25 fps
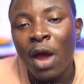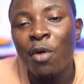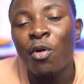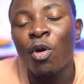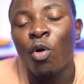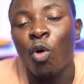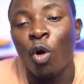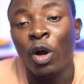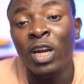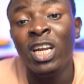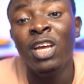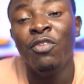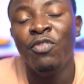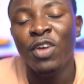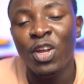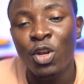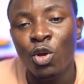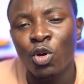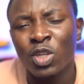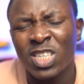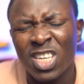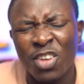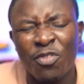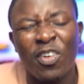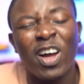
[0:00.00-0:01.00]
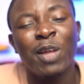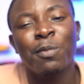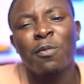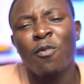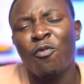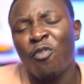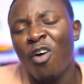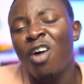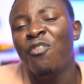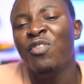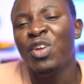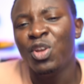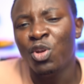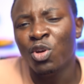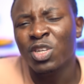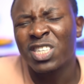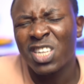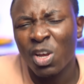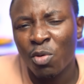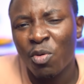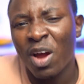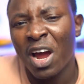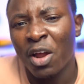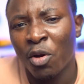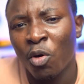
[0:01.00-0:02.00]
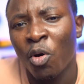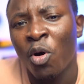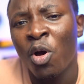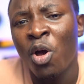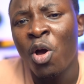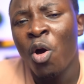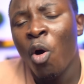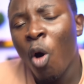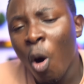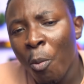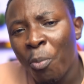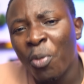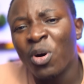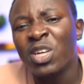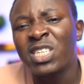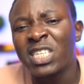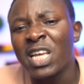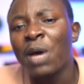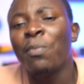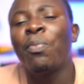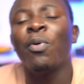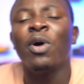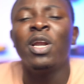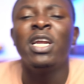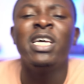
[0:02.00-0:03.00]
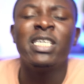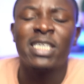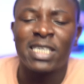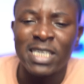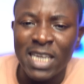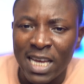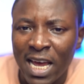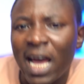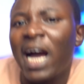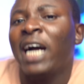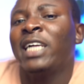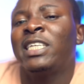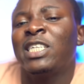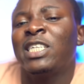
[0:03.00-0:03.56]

I record the videos. In fact, before videos the cano or posted police here